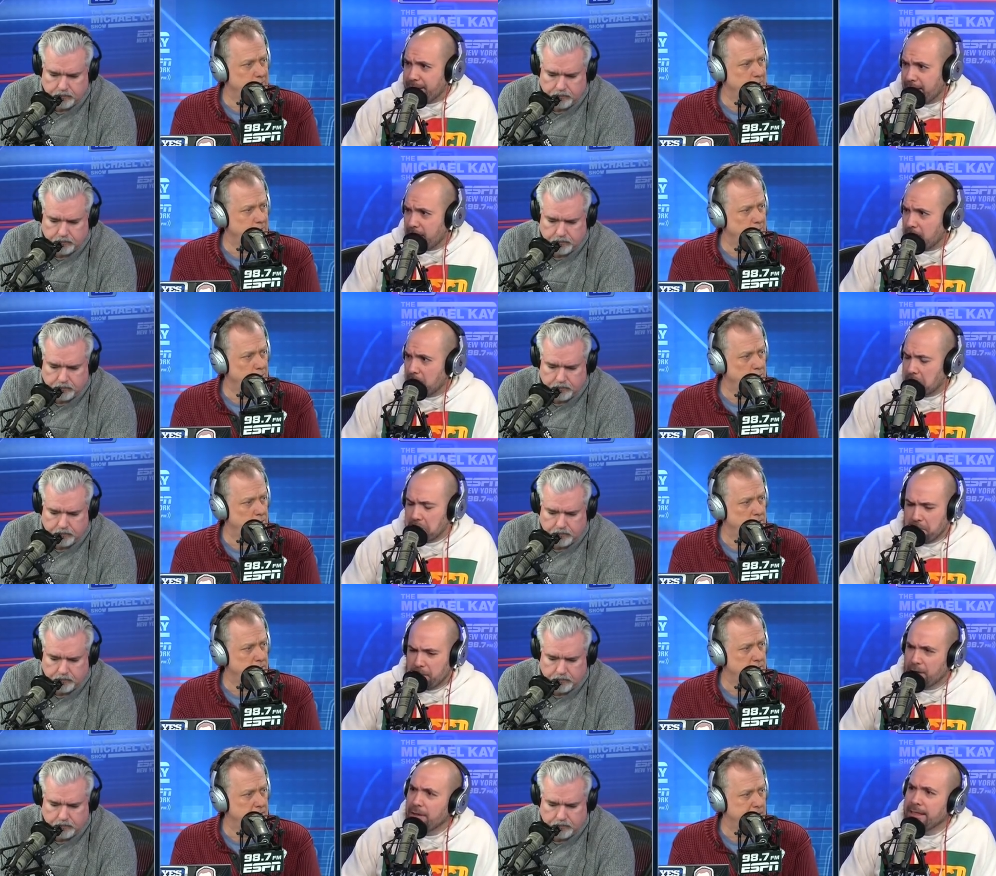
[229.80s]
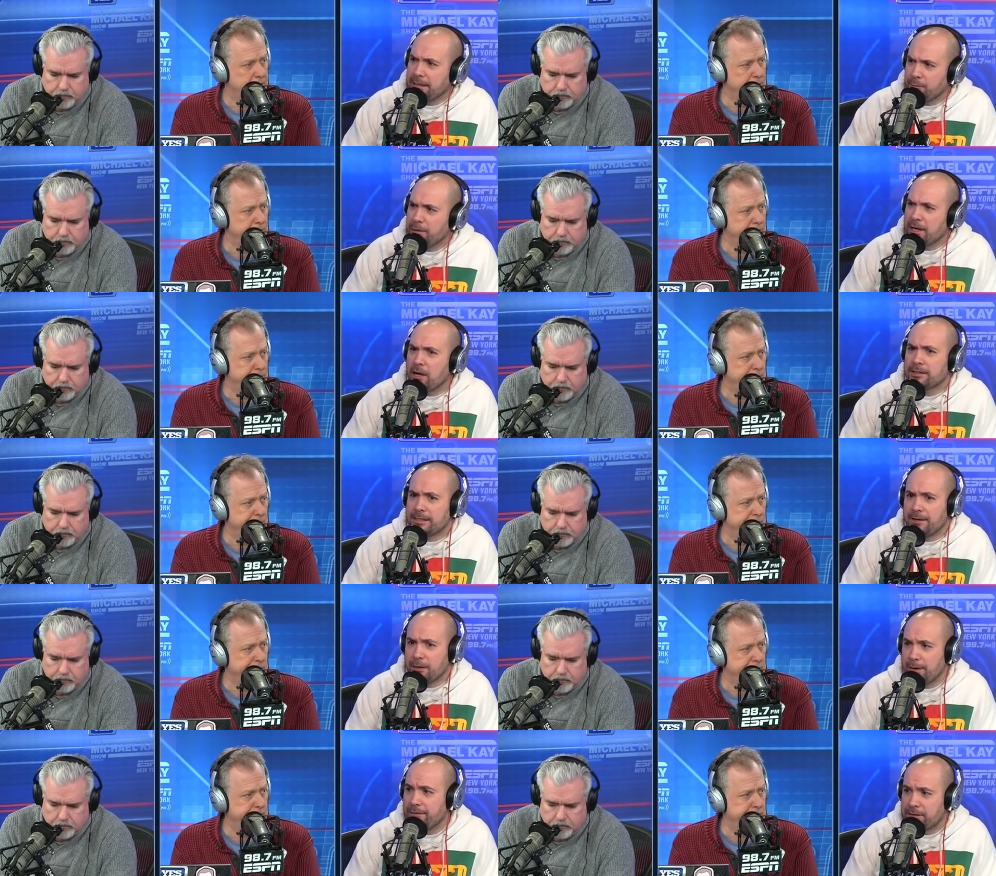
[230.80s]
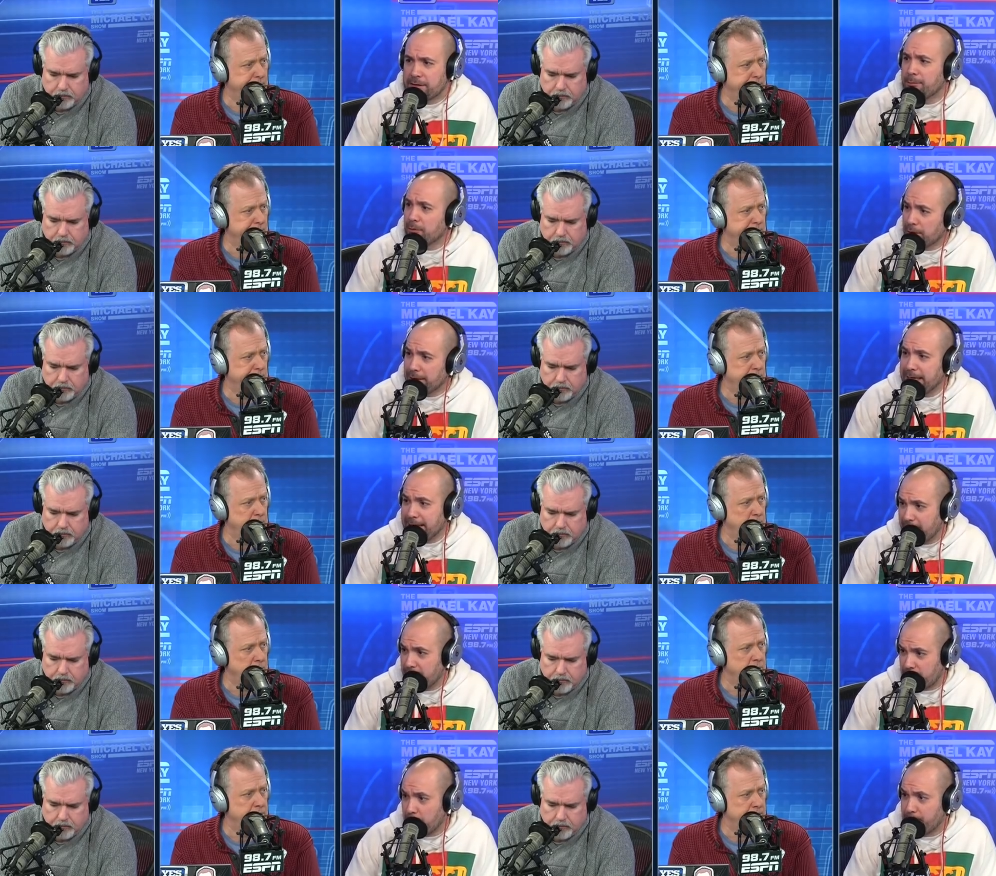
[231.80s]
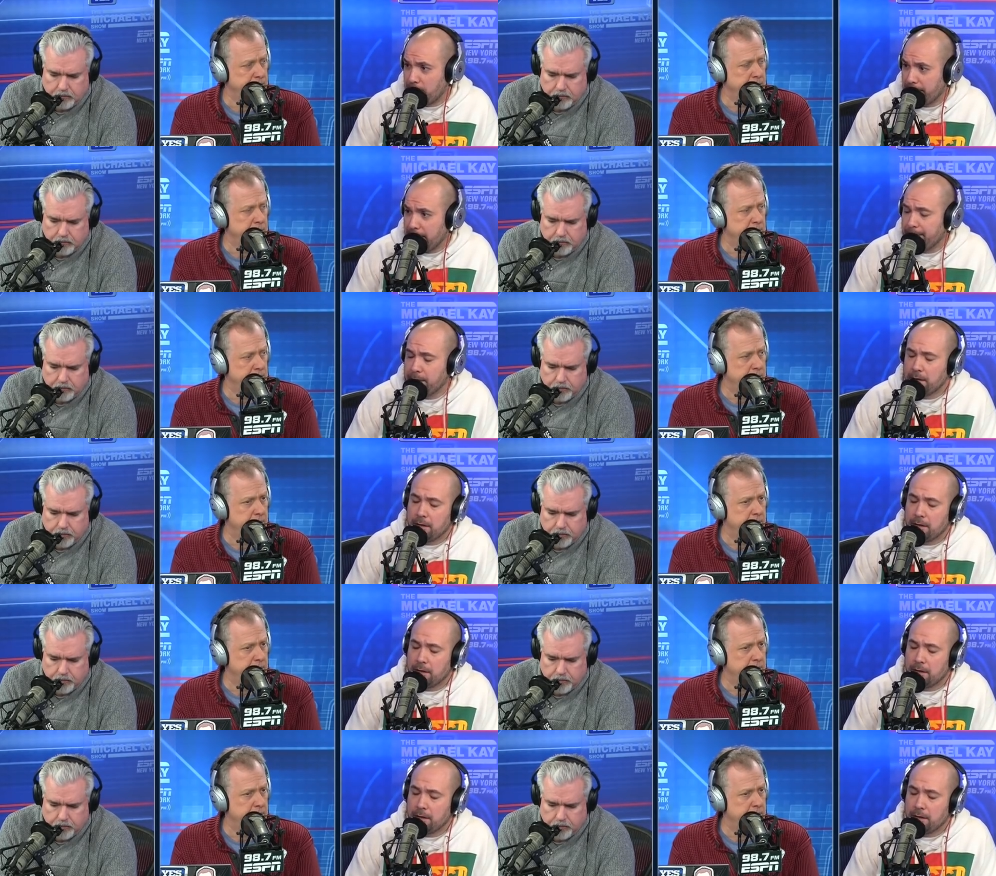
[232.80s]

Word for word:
Speaker 1: here, we all sound like we have a similar leaning in this football game.